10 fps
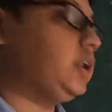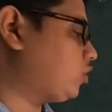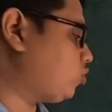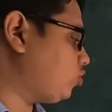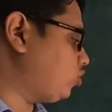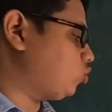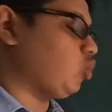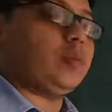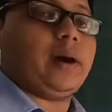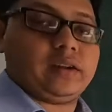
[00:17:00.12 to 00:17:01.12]
electrons in two
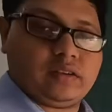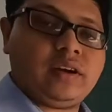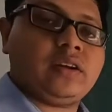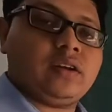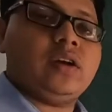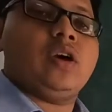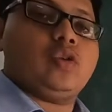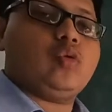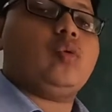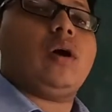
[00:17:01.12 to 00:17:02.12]
orbitals, right?
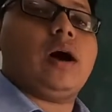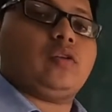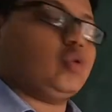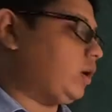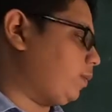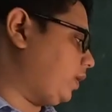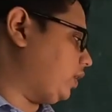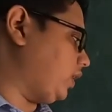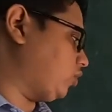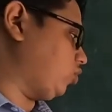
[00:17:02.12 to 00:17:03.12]
Two unpaired
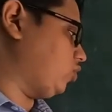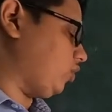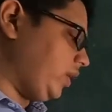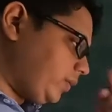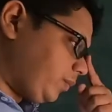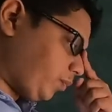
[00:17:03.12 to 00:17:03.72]
electrons, right?